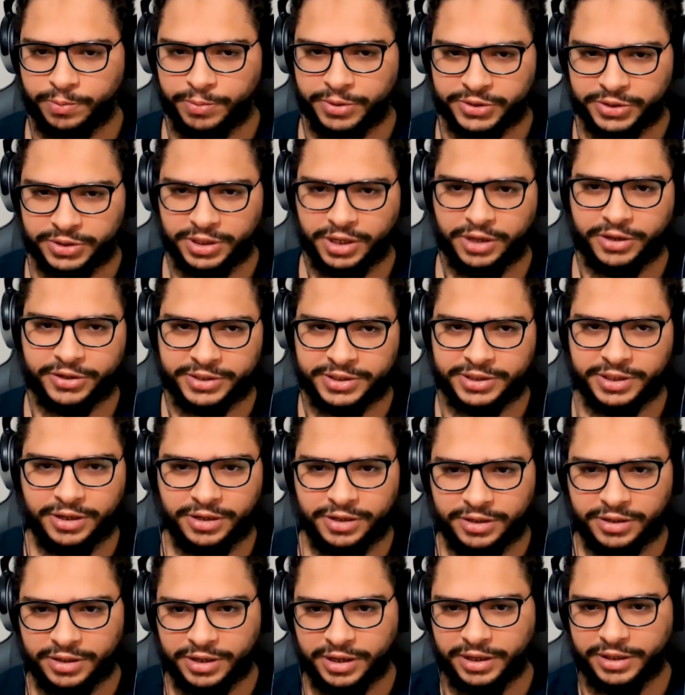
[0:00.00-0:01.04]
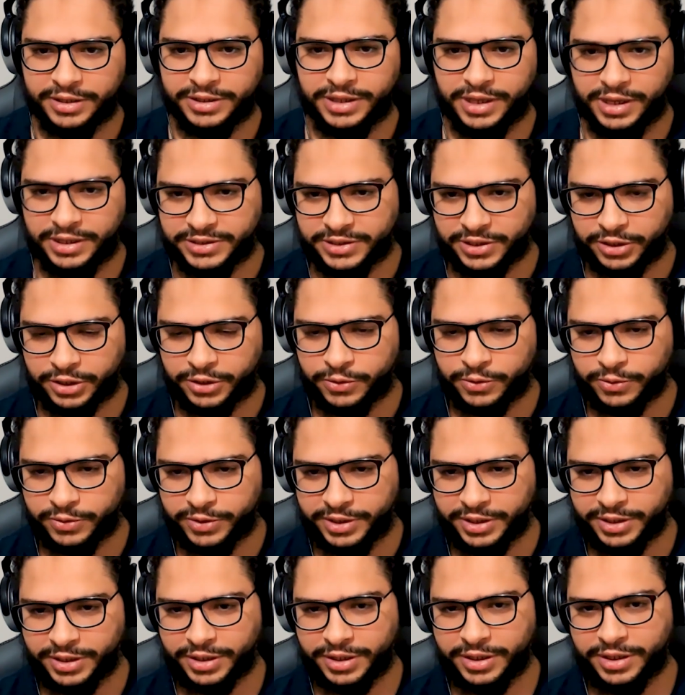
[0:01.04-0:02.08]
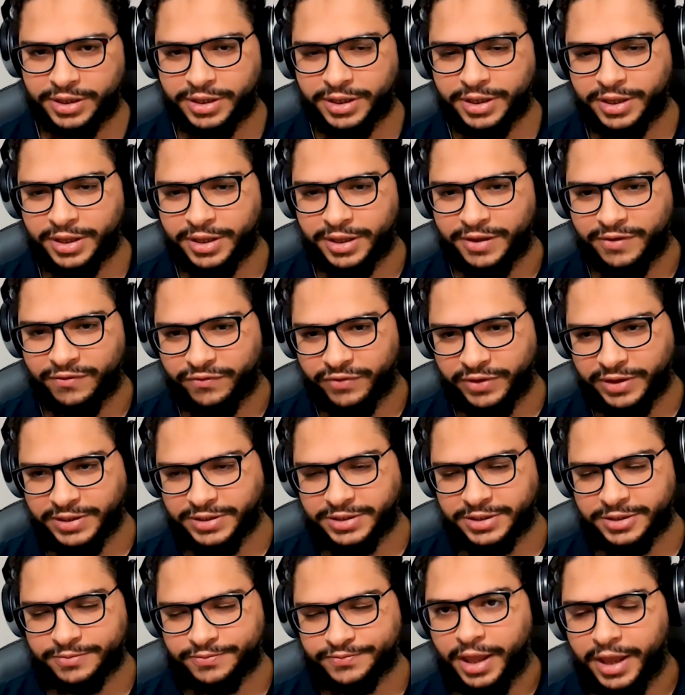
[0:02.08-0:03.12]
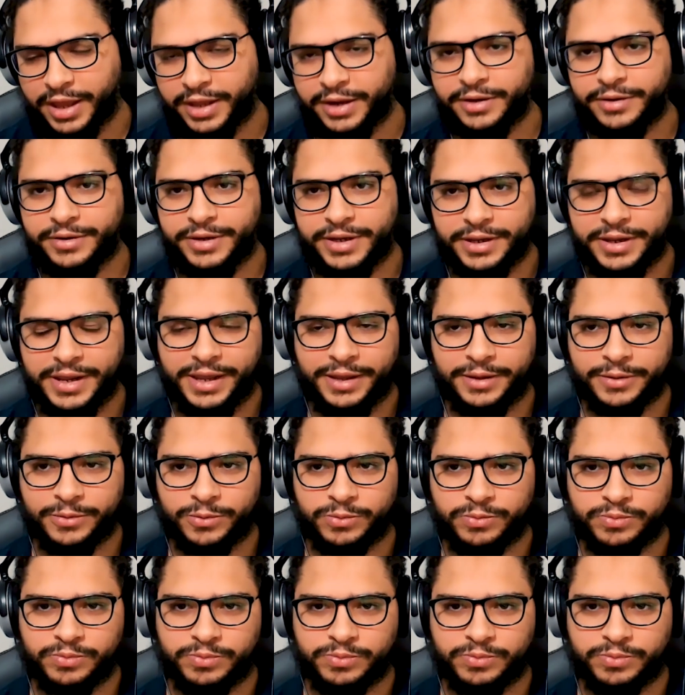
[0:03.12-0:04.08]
But they are still in the recording phase. And yeah,